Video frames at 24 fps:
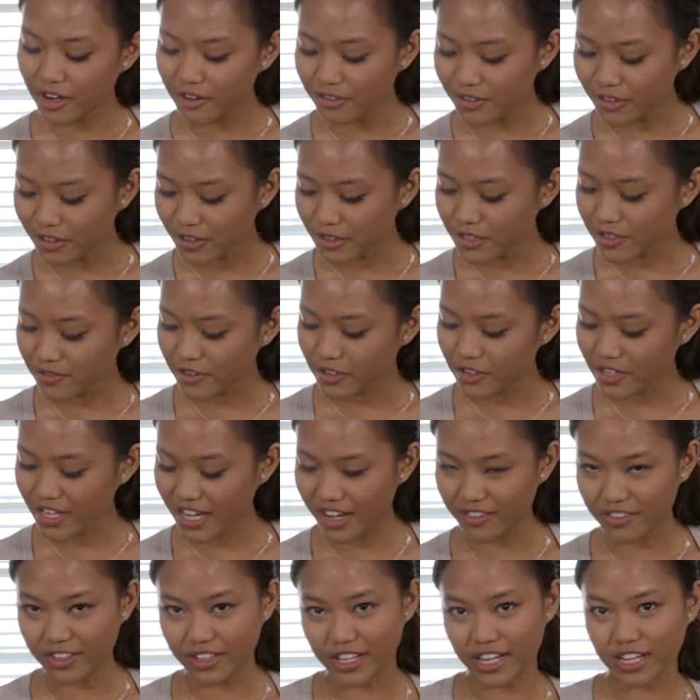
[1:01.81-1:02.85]
for those of you that
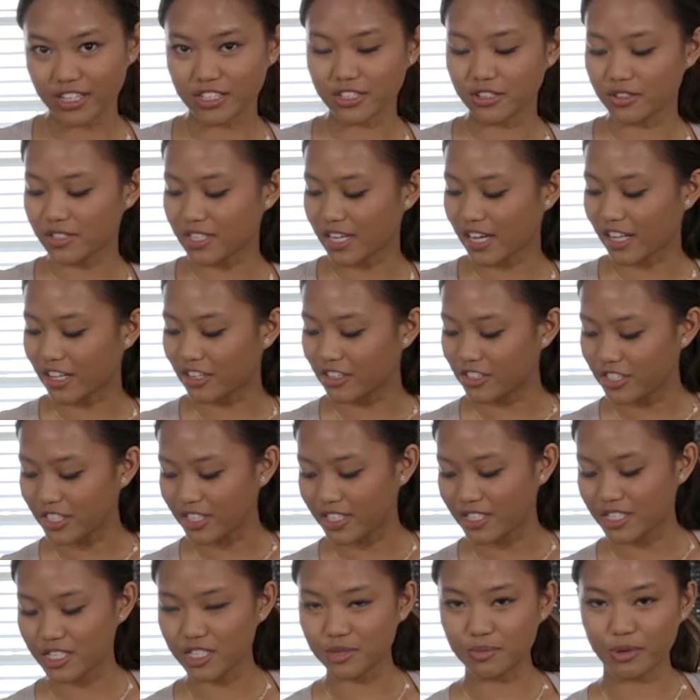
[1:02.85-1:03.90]
have a lactose allergy,
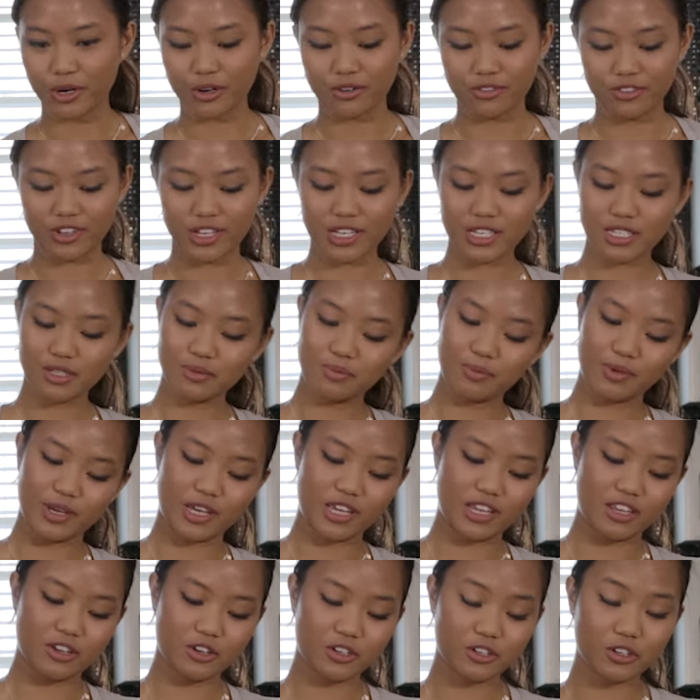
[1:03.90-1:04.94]
this is perfect,
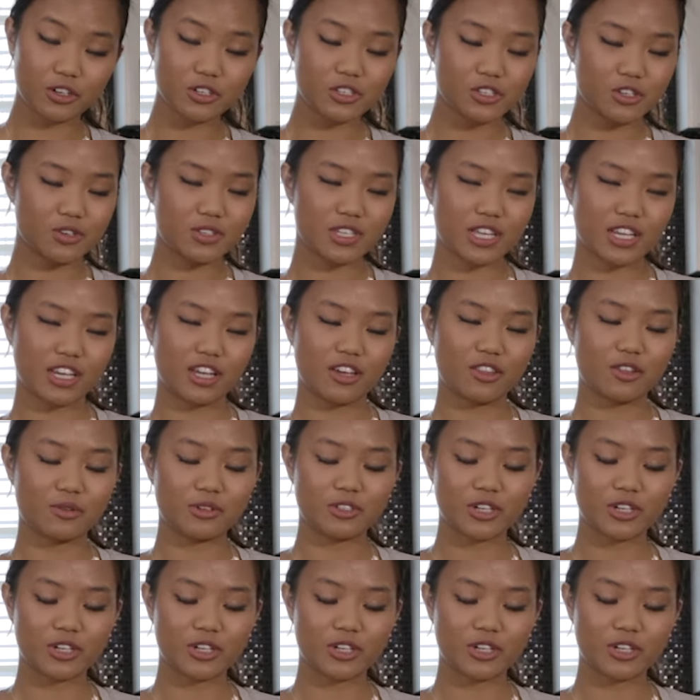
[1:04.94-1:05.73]
but you can also use any other